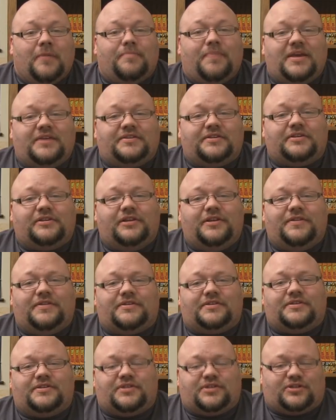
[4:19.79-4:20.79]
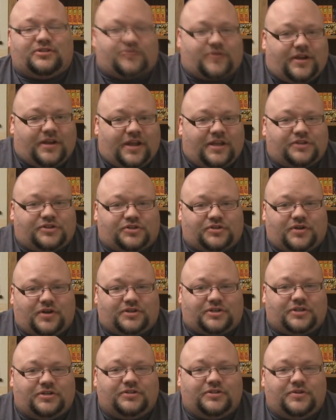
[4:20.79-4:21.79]
Basically, this is a straight
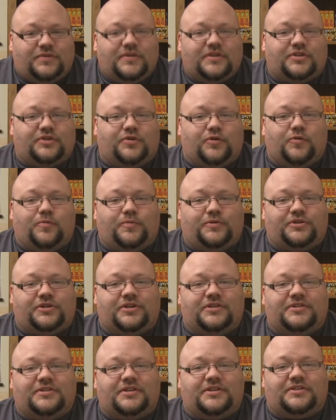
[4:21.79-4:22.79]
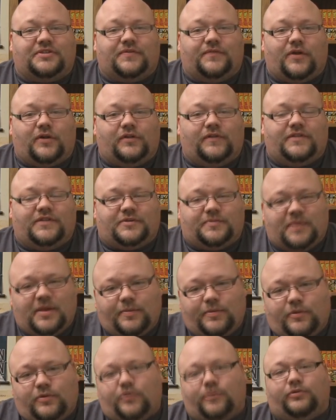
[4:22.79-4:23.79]
introduction to this group, which consists of all of these
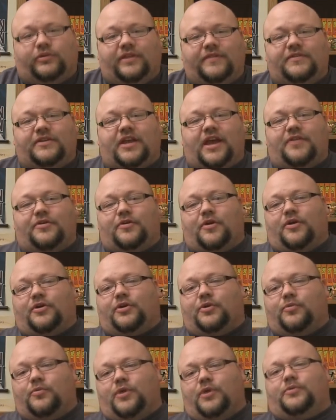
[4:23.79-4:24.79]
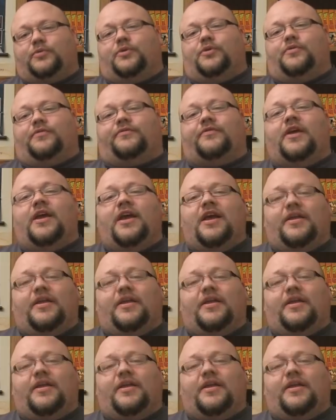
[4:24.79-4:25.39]
people who live together under one roof.